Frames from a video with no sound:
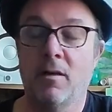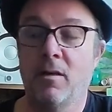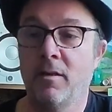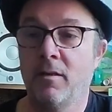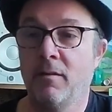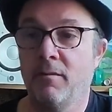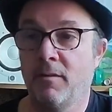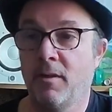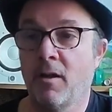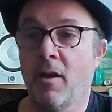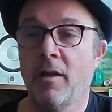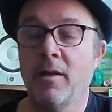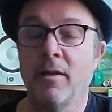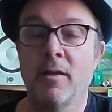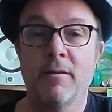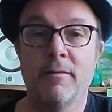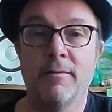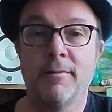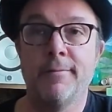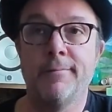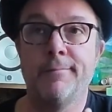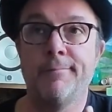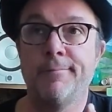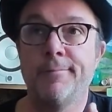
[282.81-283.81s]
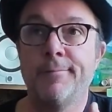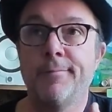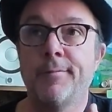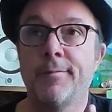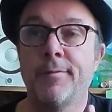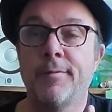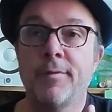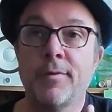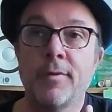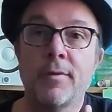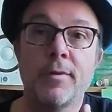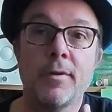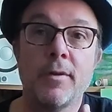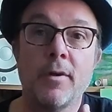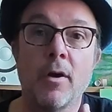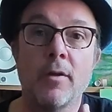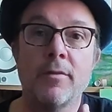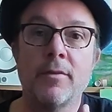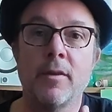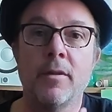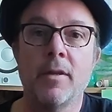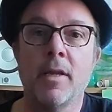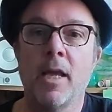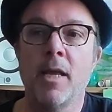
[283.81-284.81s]
I kind of
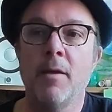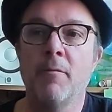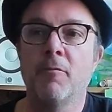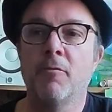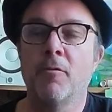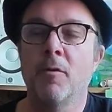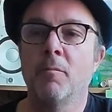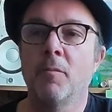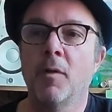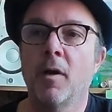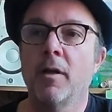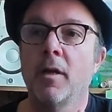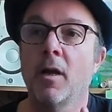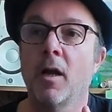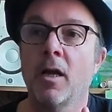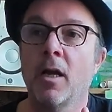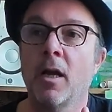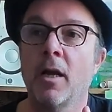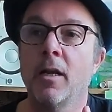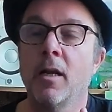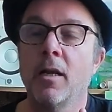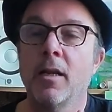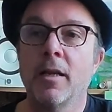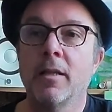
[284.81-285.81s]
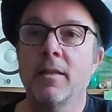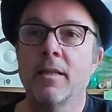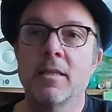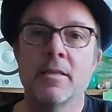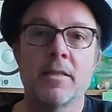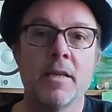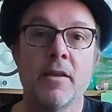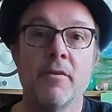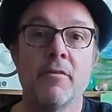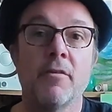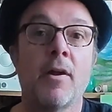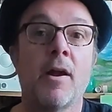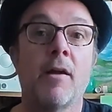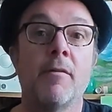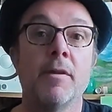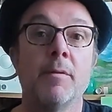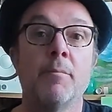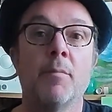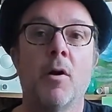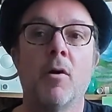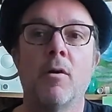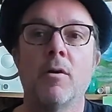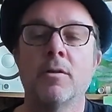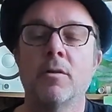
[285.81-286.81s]
got the name from, I kind of like the sound of Harry
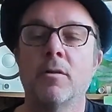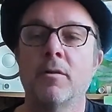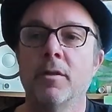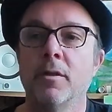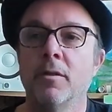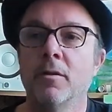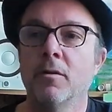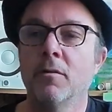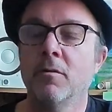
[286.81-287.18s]
Potter,